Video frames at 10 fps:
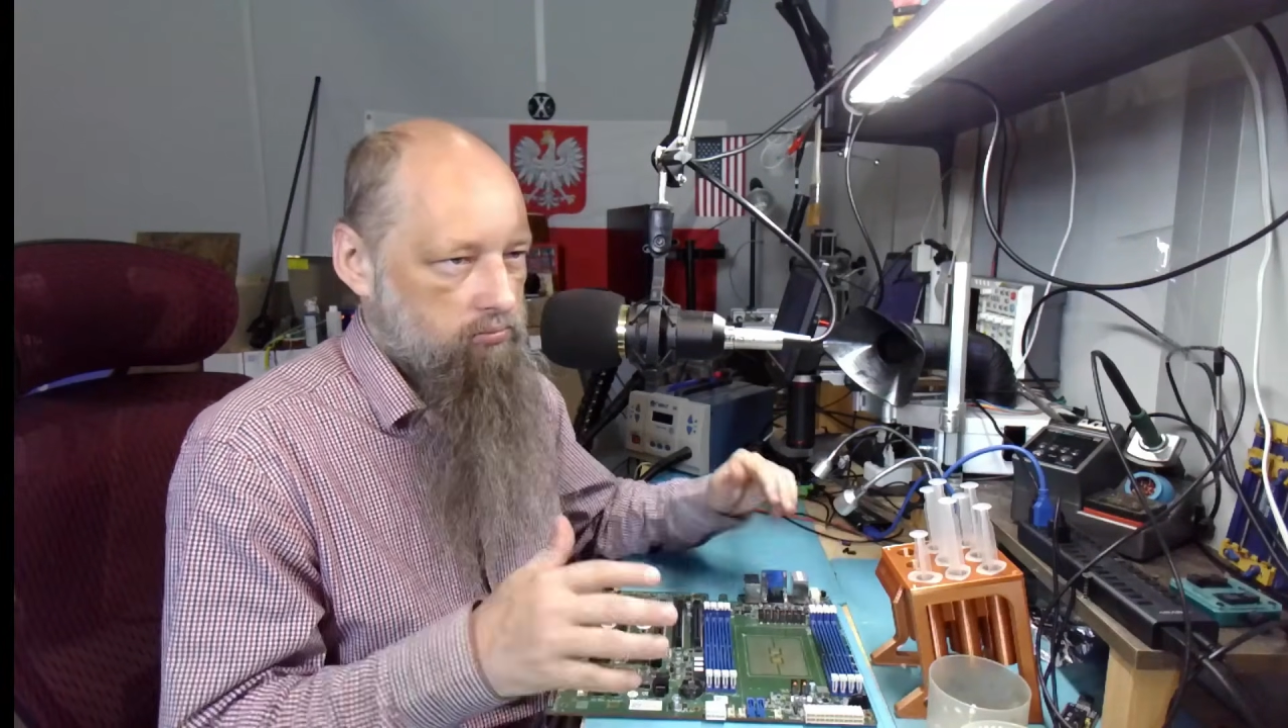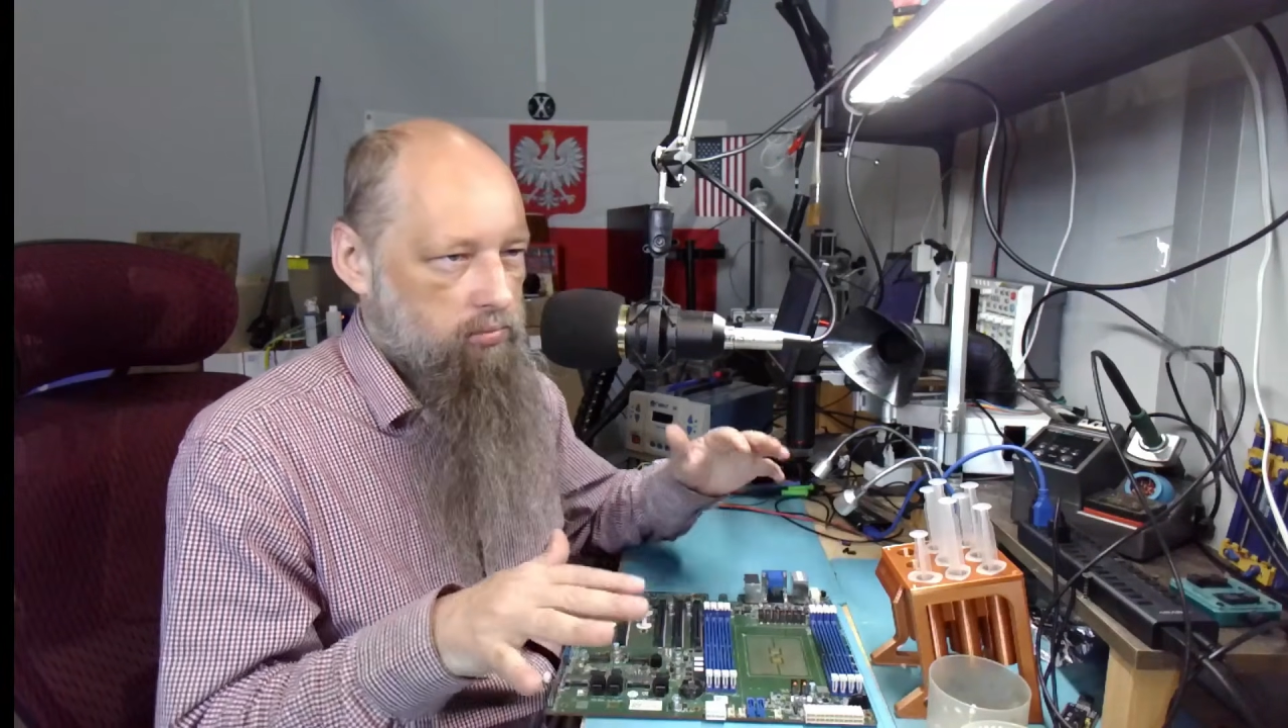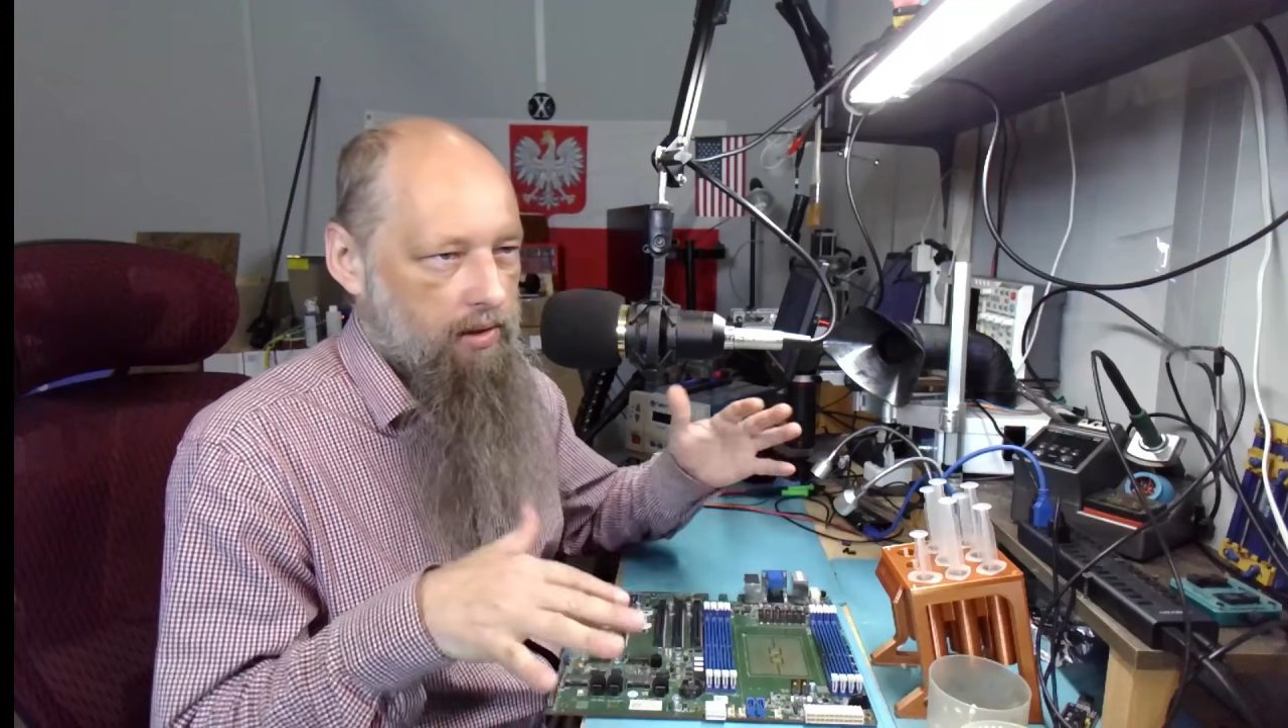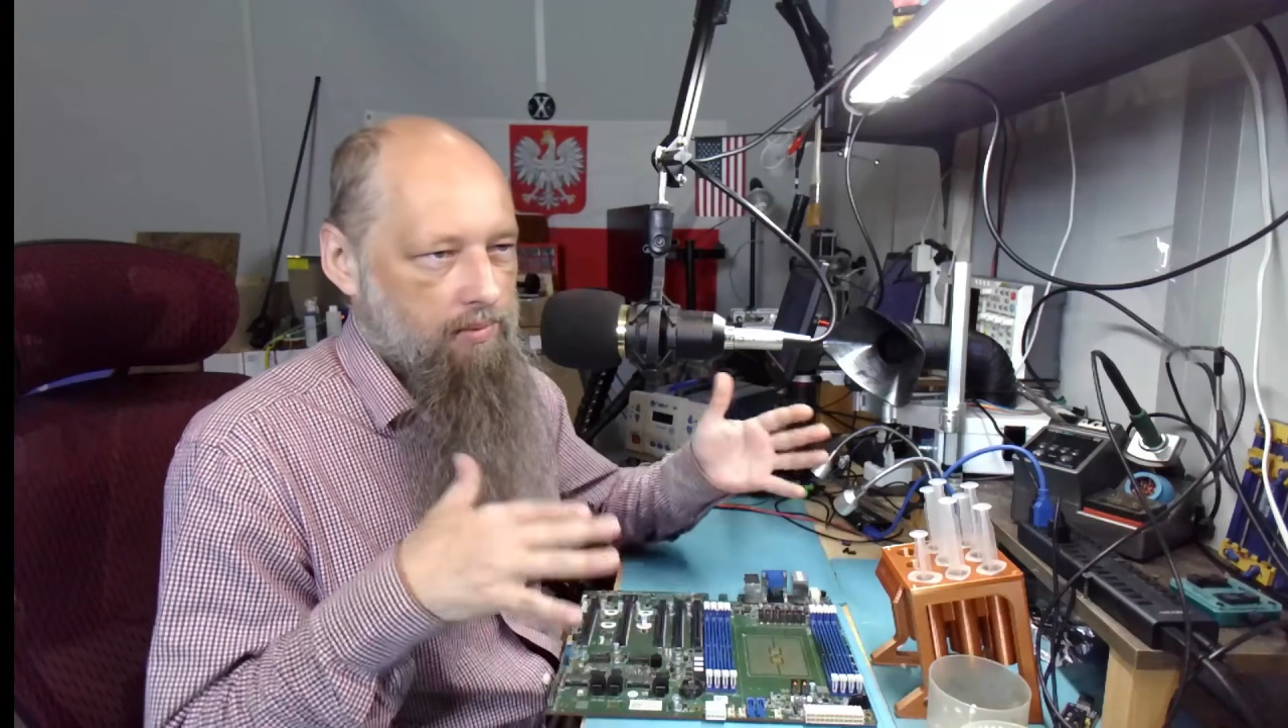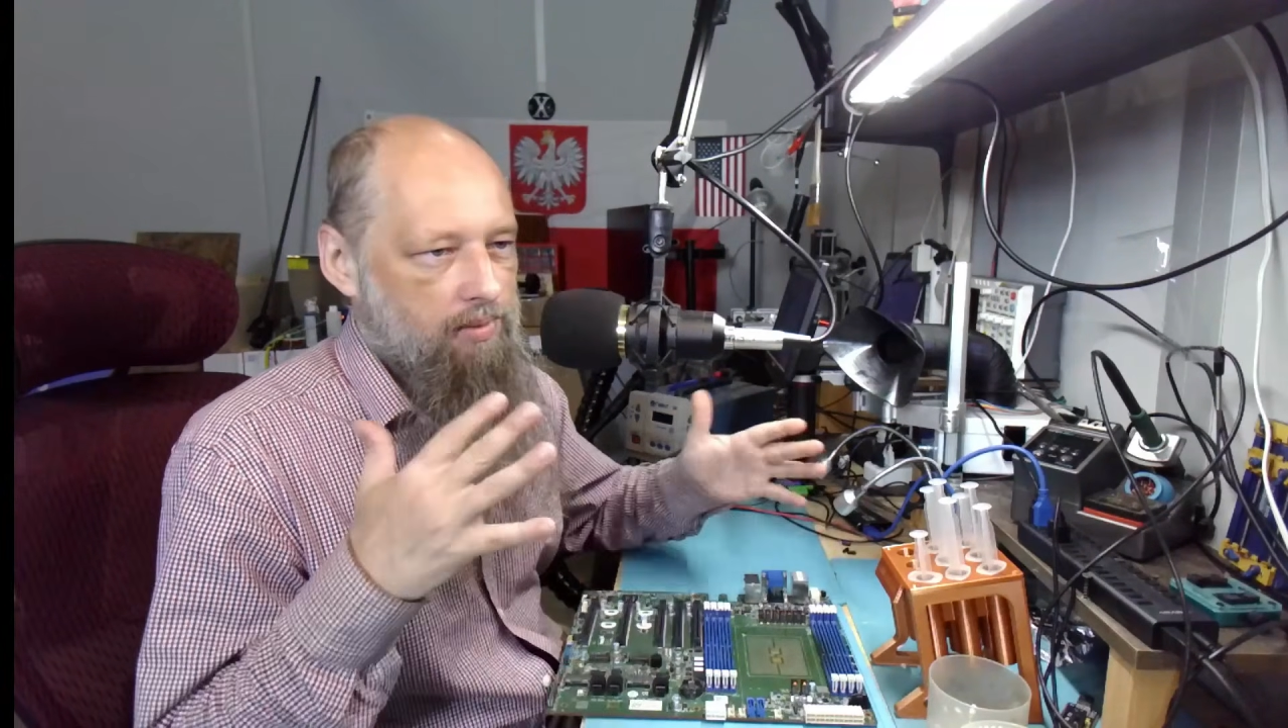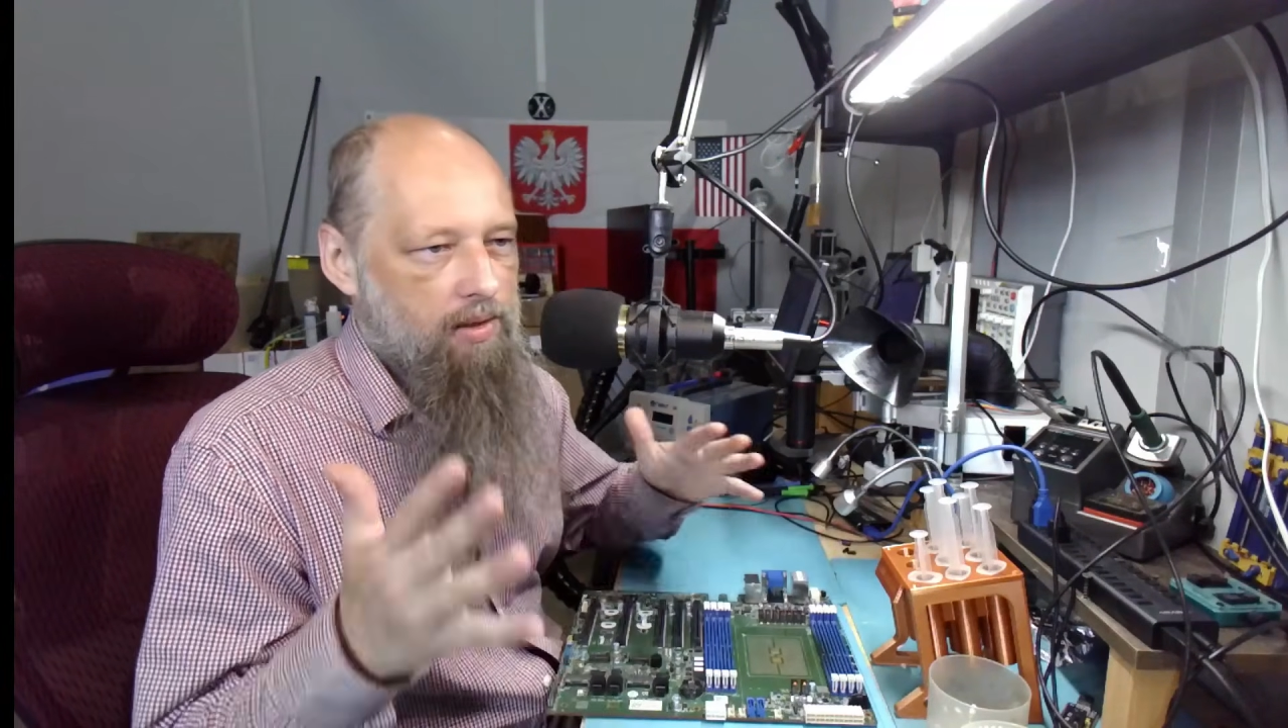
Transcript: a